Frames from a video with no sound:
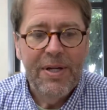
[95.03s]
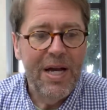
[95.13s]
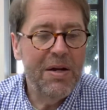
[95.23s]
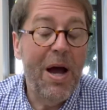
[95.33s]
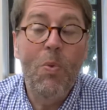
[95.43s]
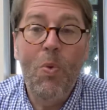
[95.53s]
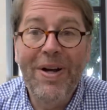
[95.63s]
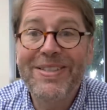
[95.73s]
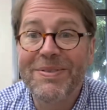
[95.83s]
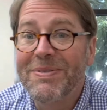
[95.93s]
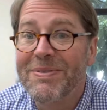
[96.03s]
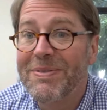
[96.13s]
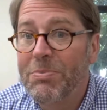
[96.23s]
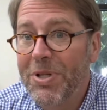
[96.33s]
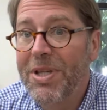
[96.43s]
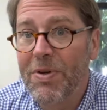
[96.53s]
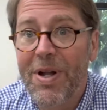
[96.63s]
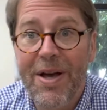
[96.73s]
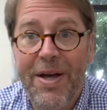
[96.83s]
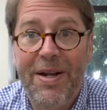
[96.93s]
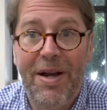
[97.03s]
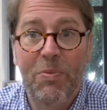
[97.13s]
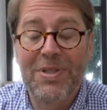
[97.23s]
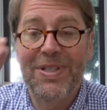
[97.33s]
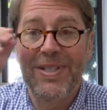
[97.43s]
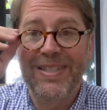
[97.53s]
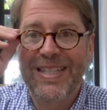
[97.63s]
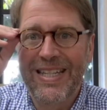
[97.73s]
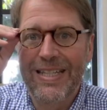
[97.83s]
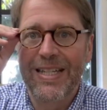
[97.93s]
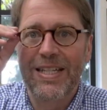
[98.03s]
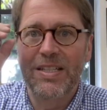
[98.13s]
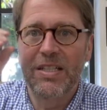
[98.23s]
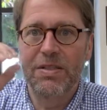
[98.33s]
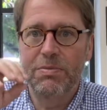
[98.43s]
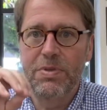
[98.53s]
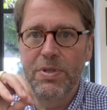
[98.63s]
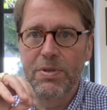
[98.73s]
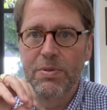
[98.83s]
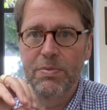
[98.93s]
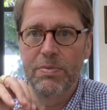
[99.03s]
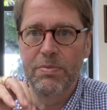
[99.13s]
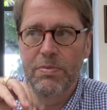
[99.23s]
I wasn't, believe it or not, I wasn't intending to